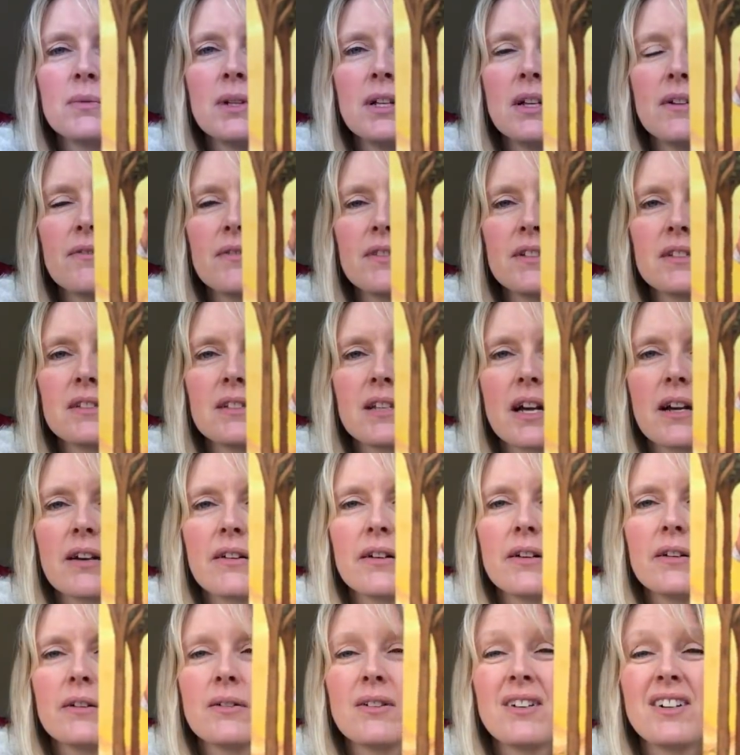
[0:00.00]
we love this
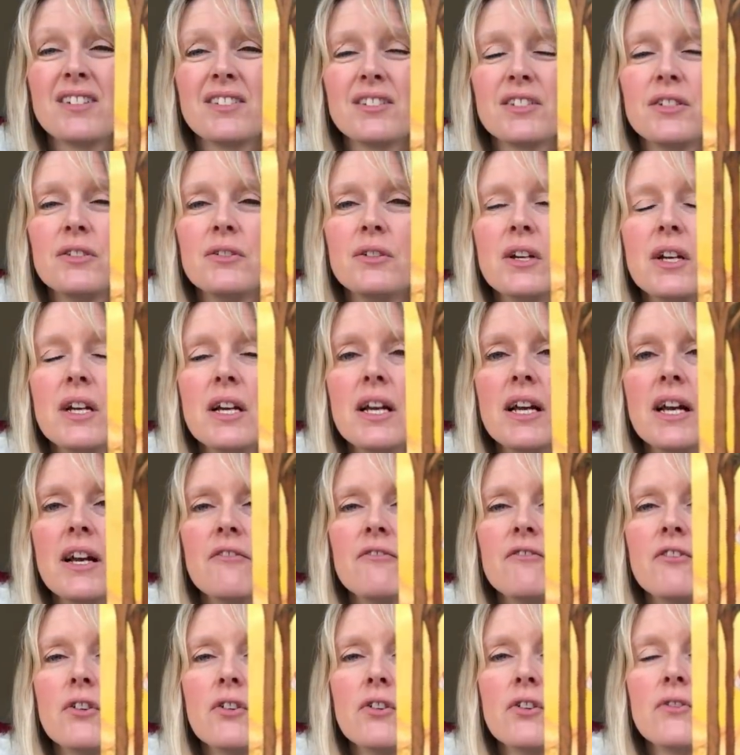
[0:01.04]
tarot, I do.
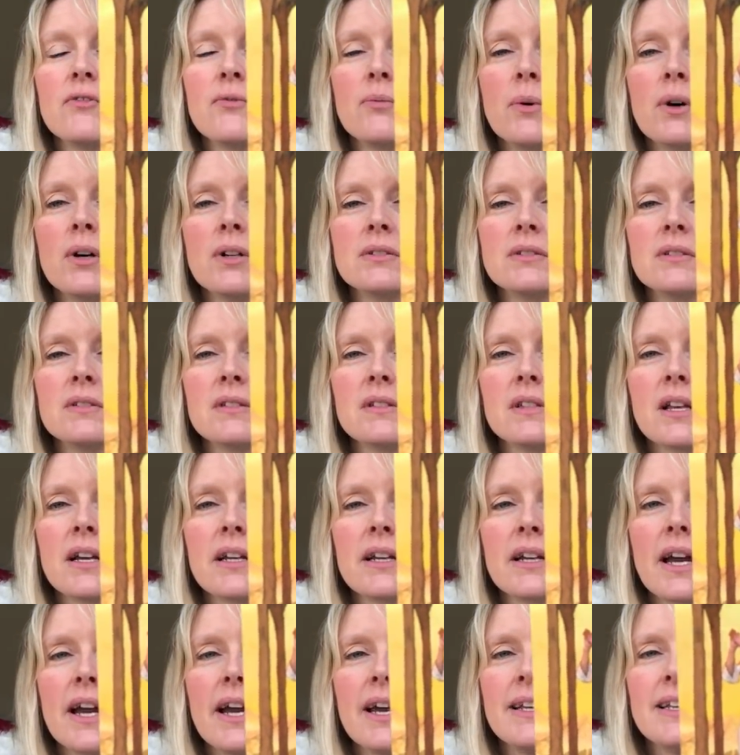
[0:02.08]
4 of wands,
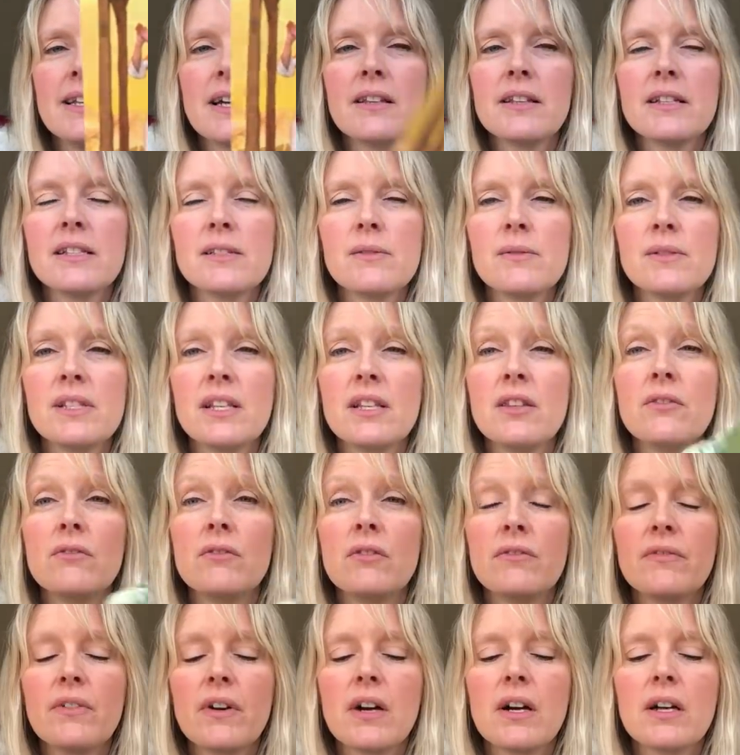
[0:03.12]
okay, now this was in the
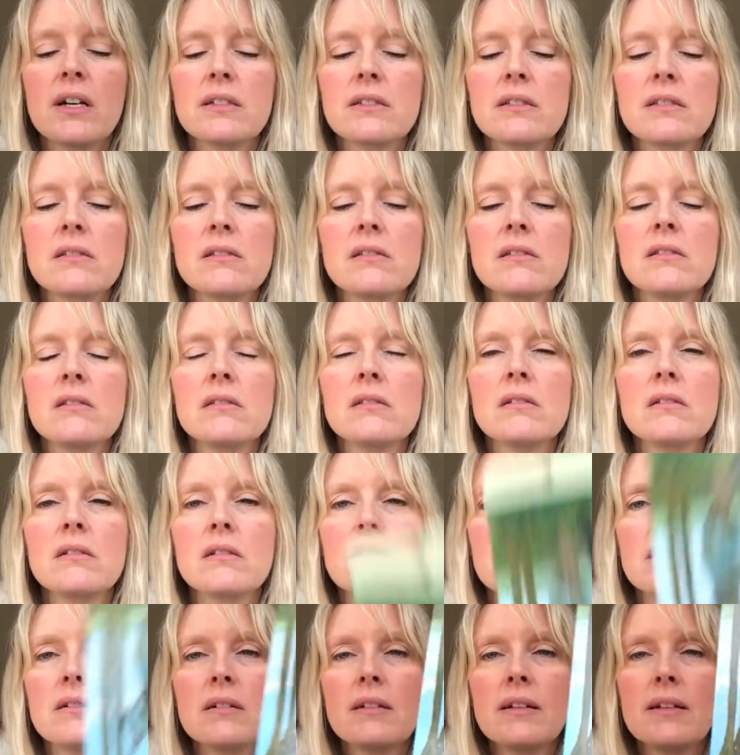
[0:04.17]
reverse.
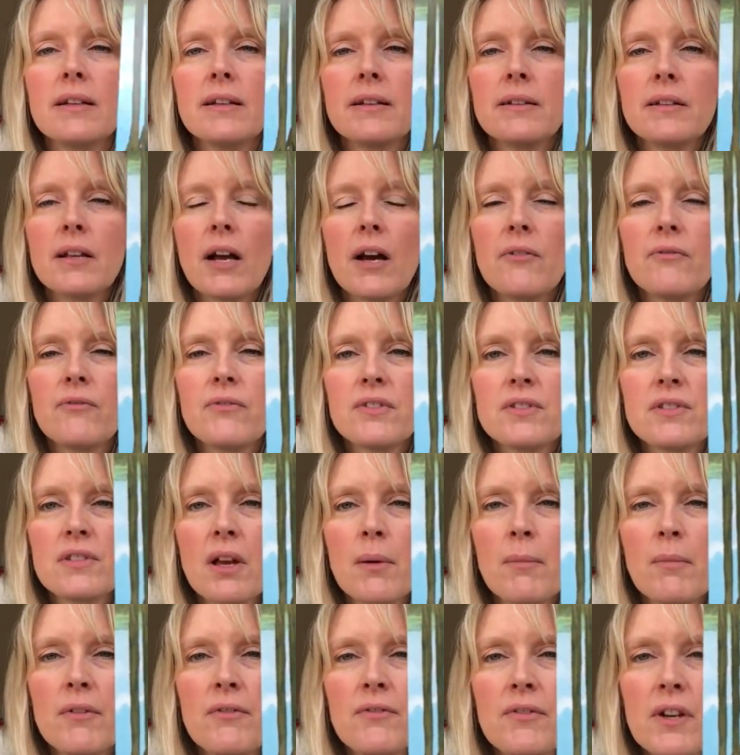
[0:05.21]
And for
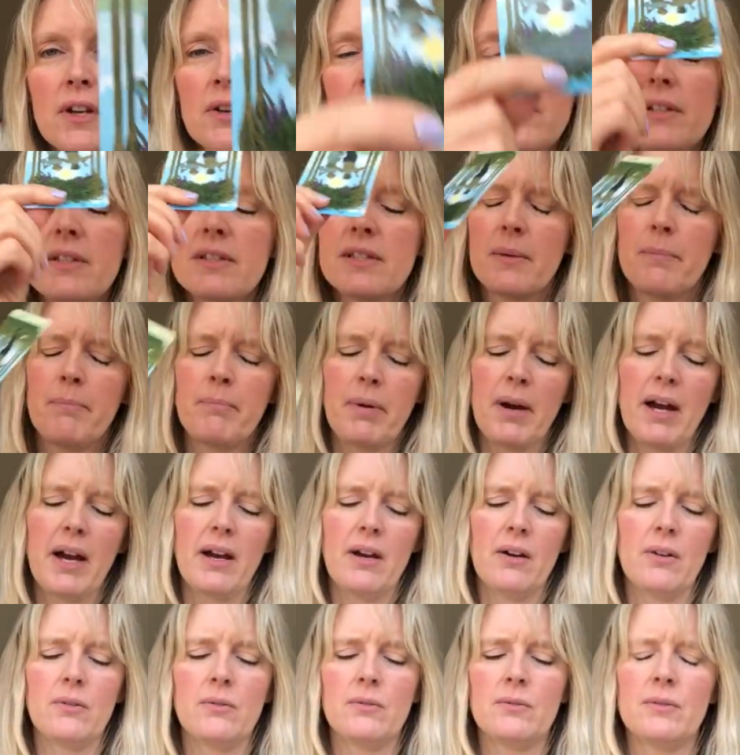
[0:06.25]
some of you, it's
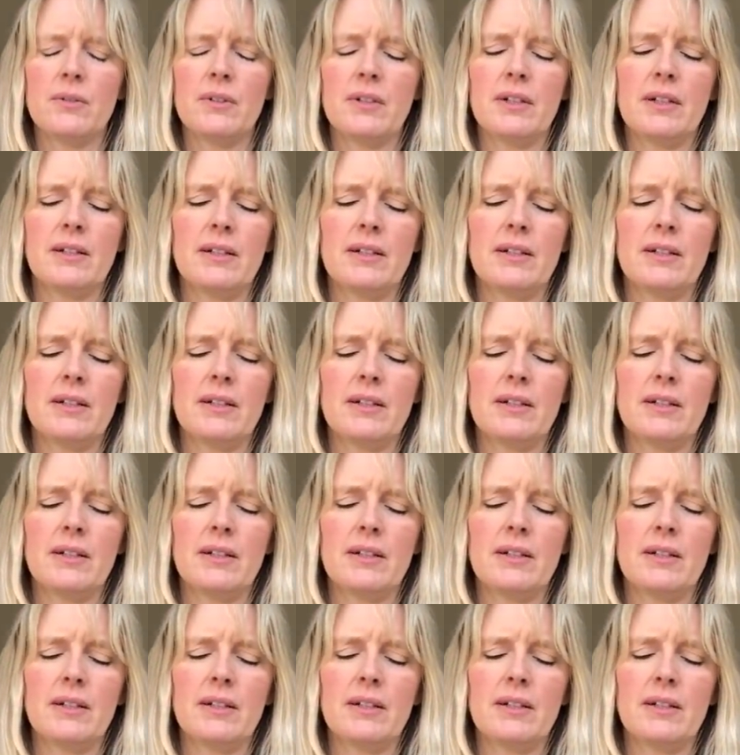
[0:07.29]
about,